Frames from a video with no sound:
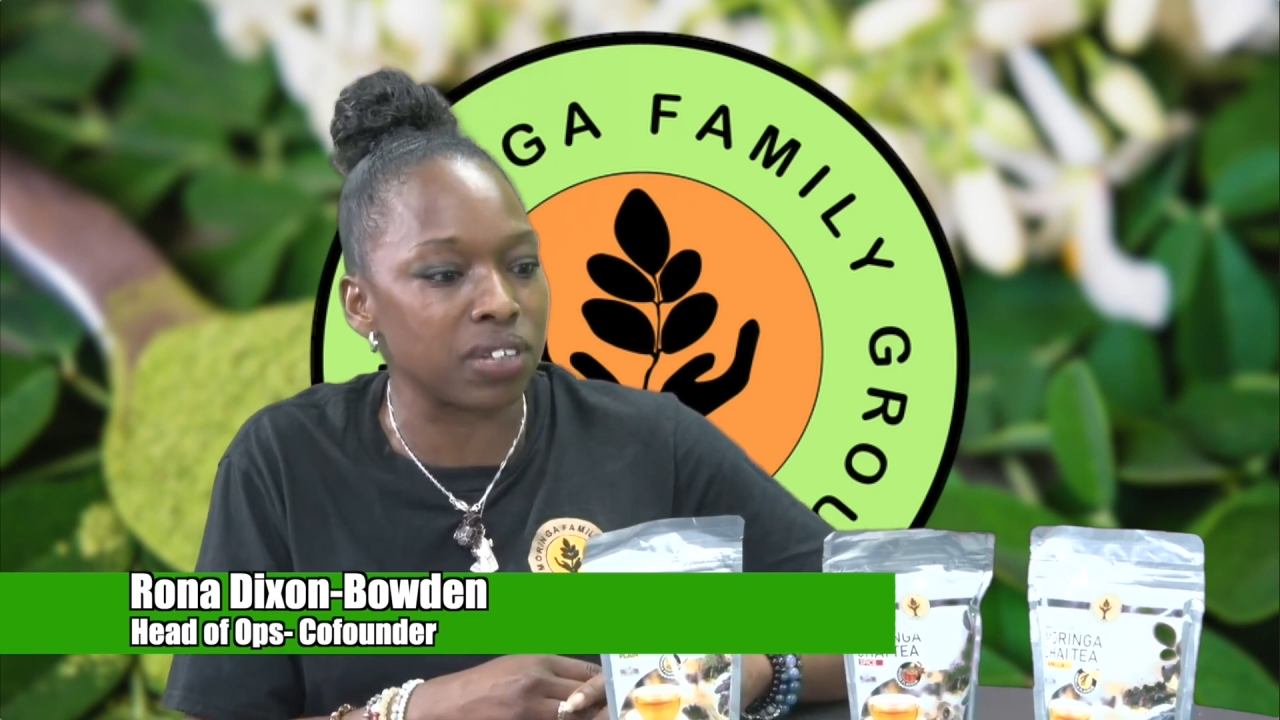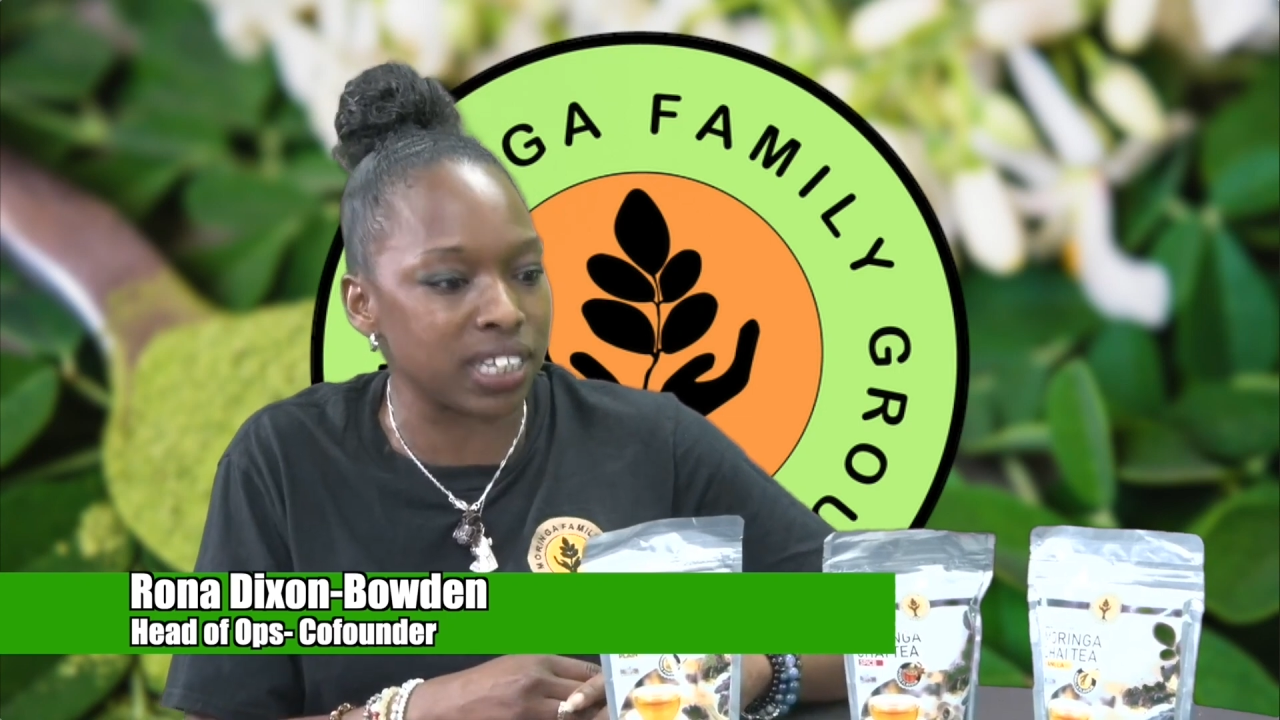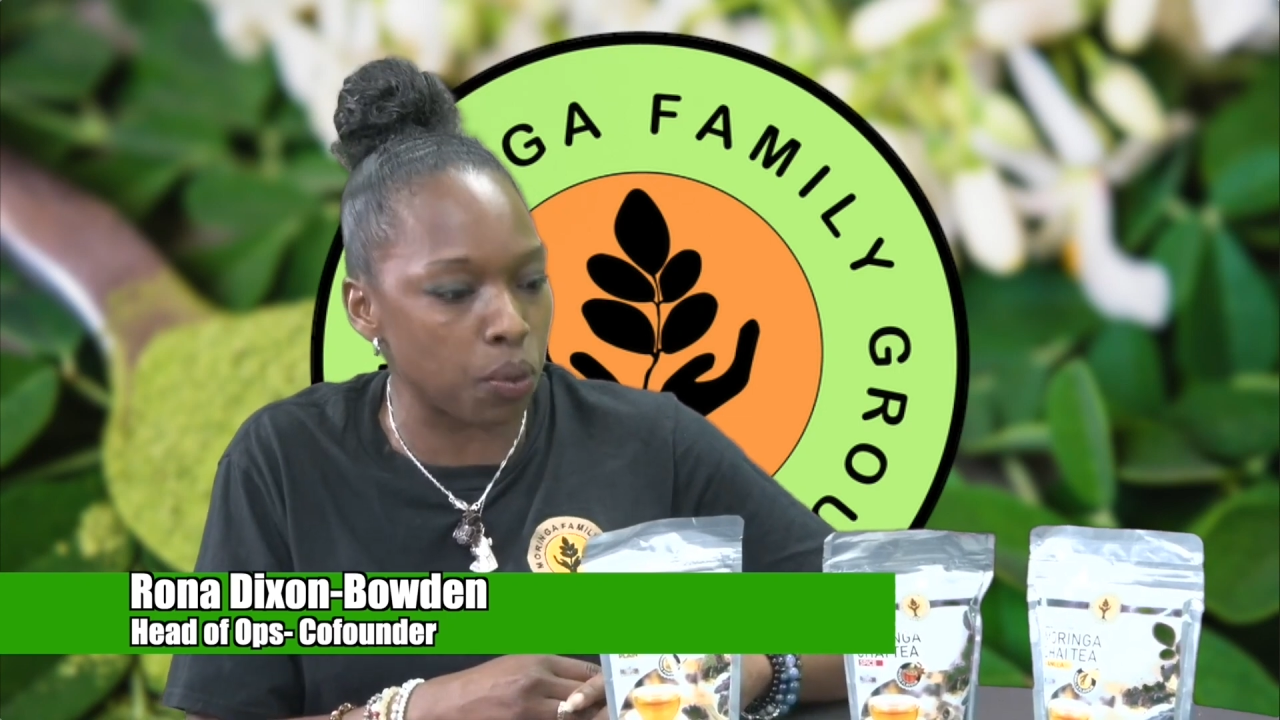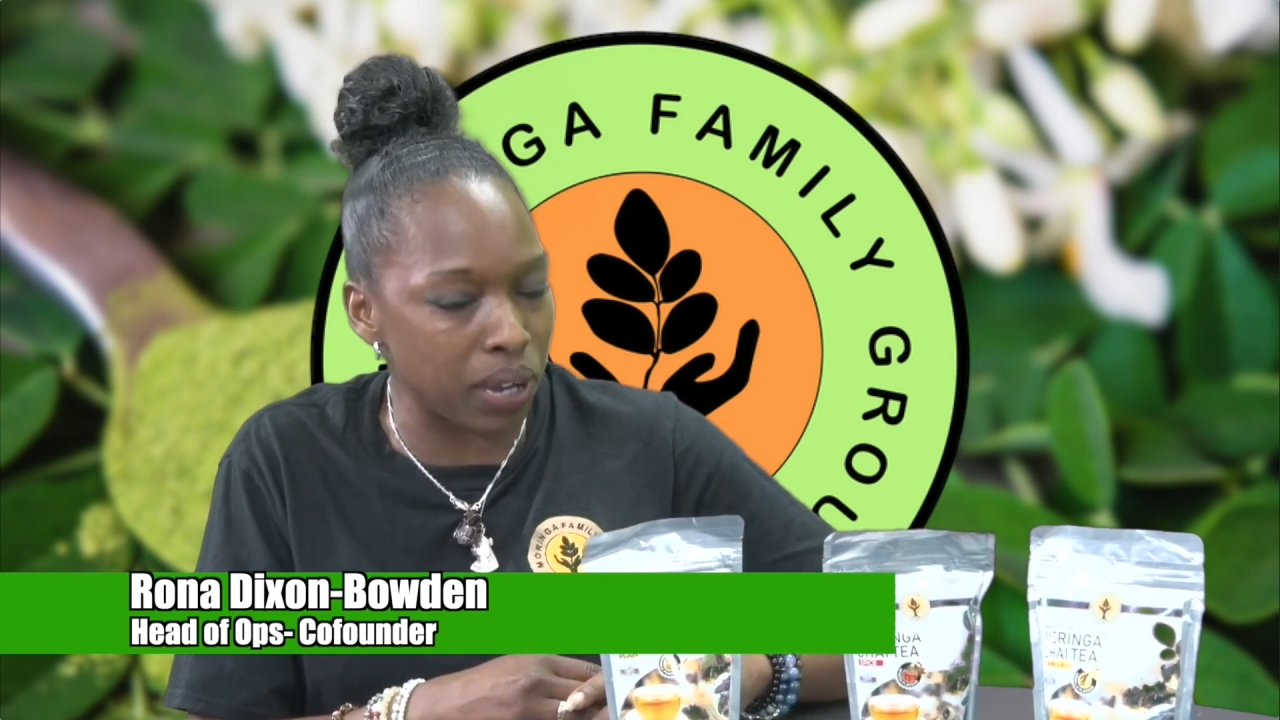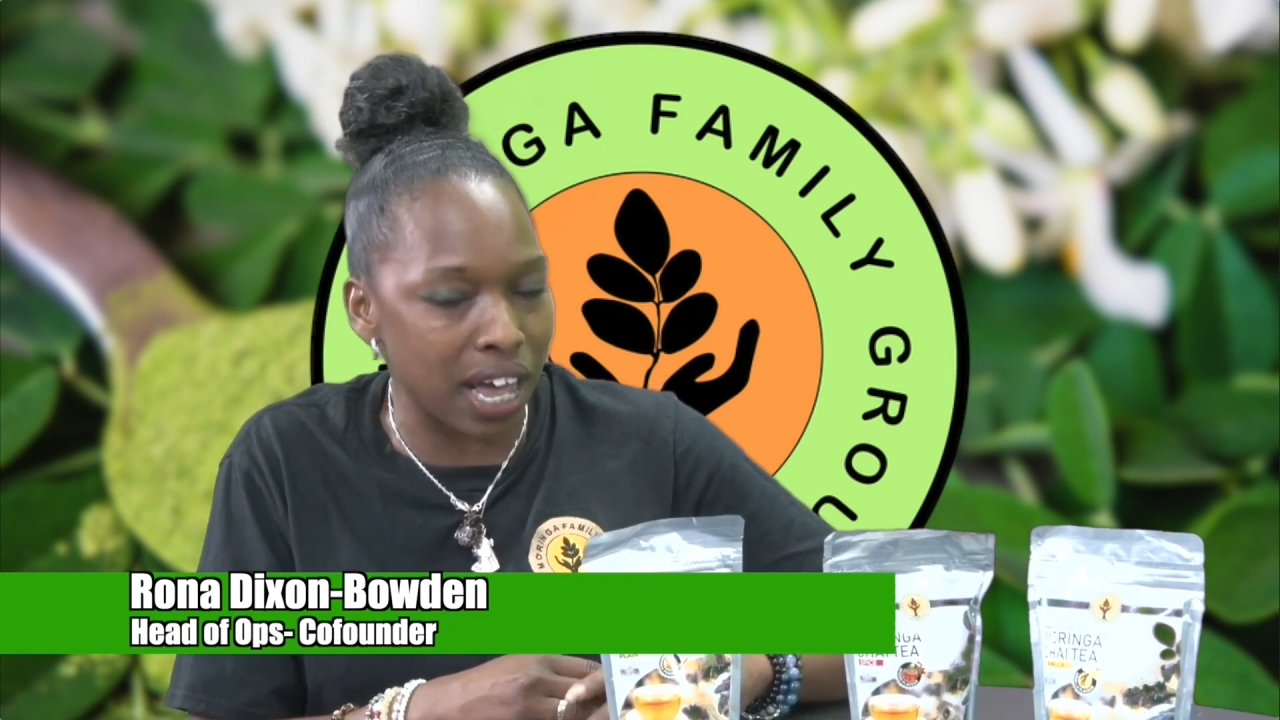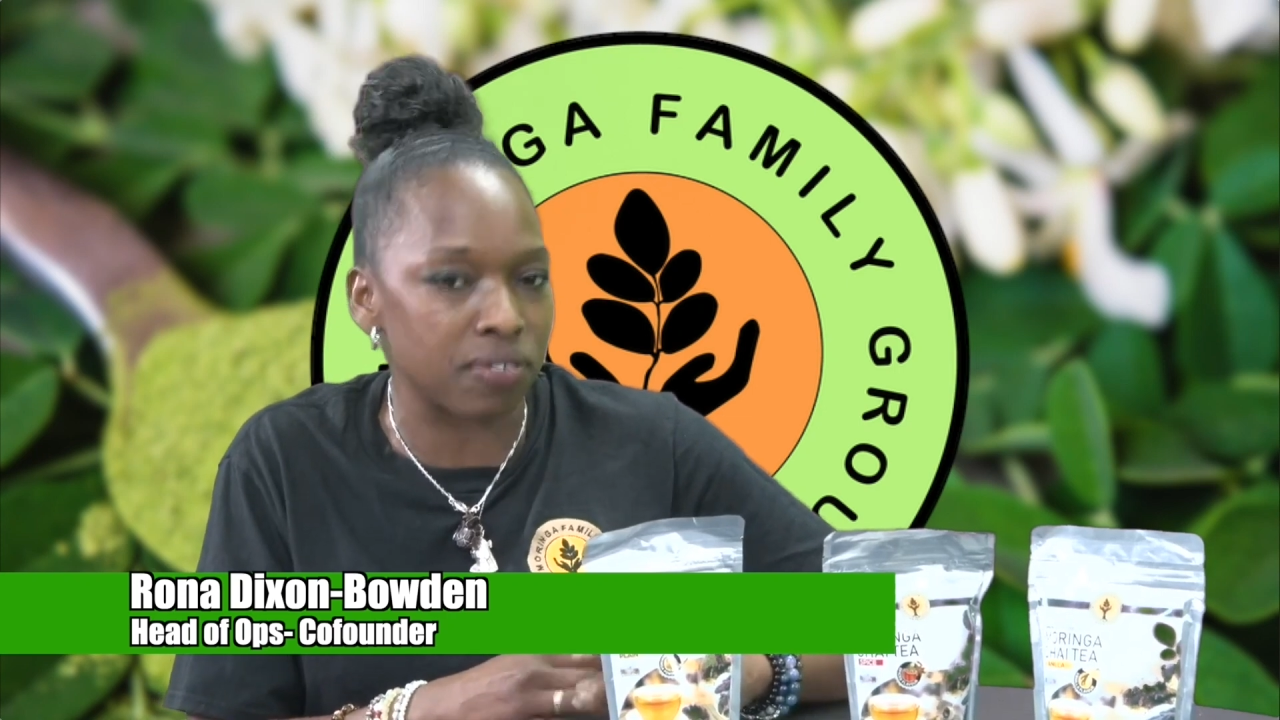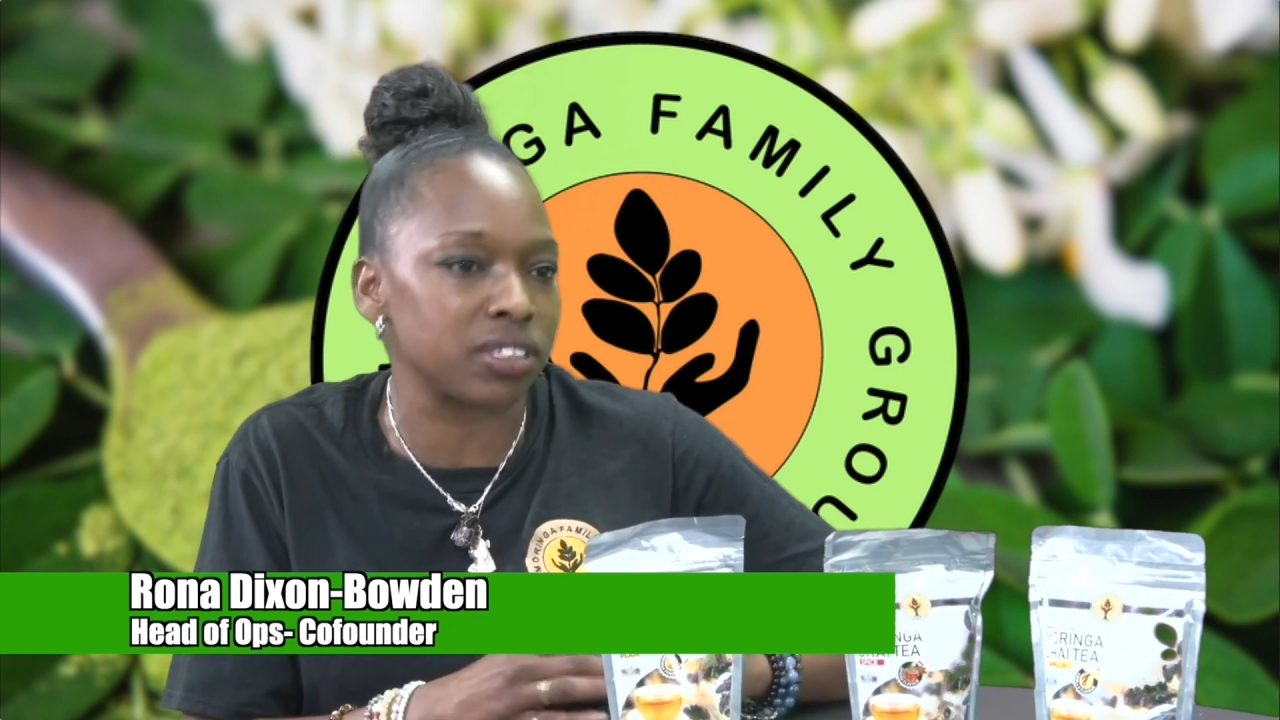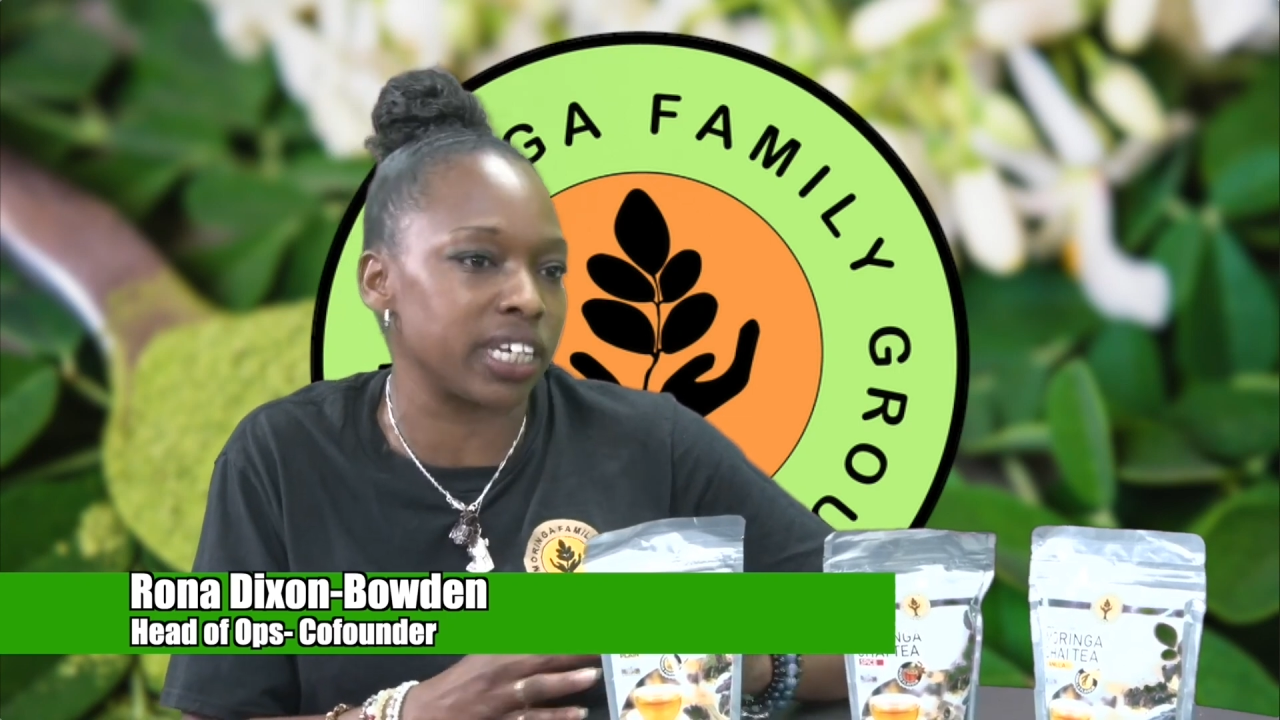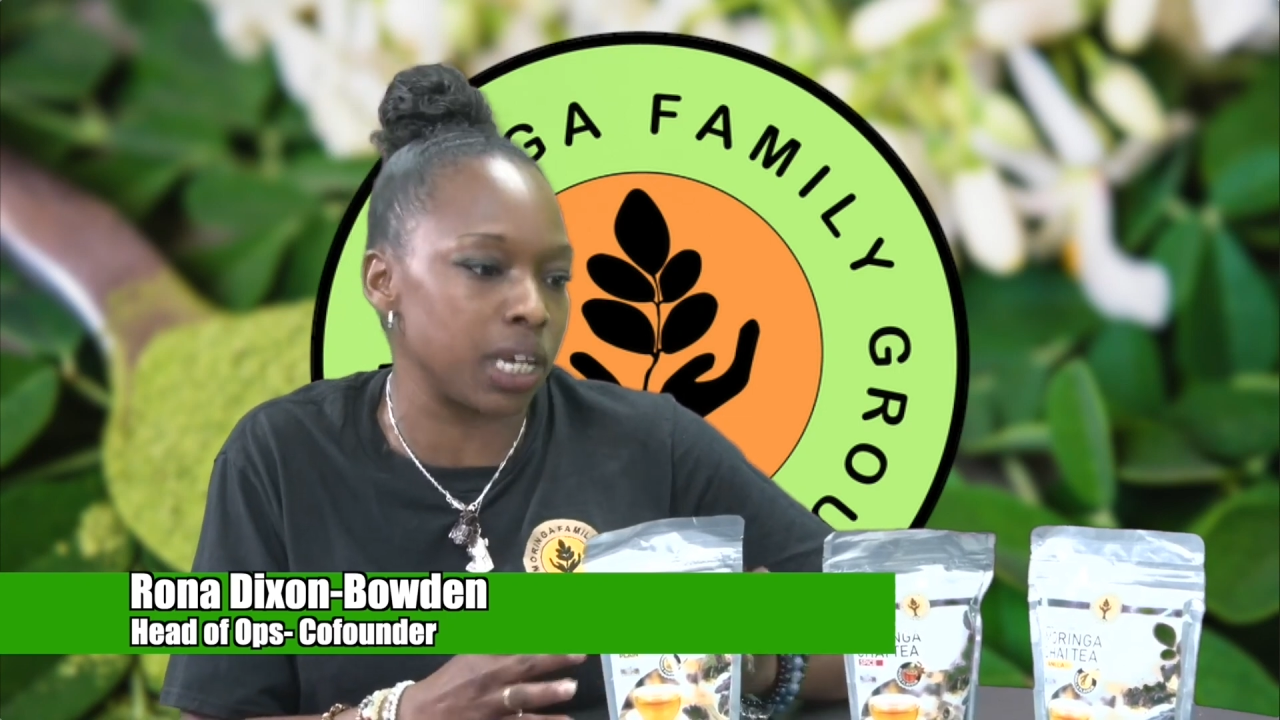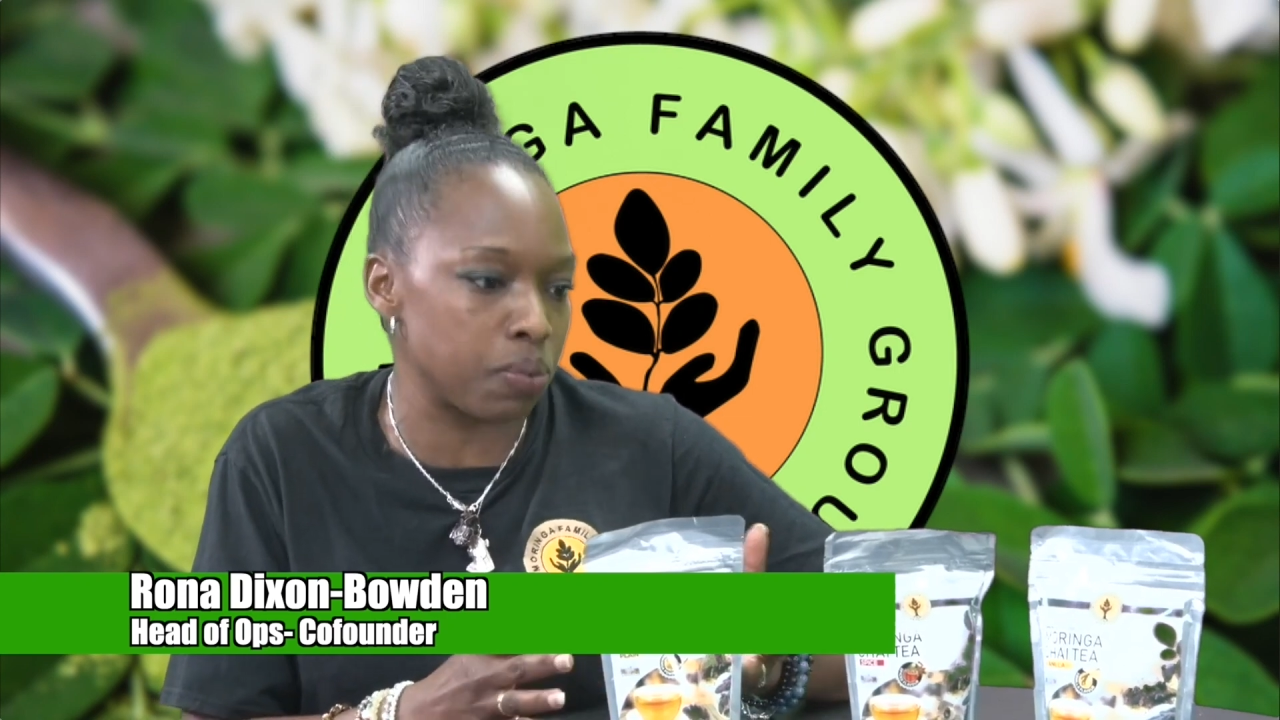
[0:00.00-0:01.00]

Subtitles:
that we have to keep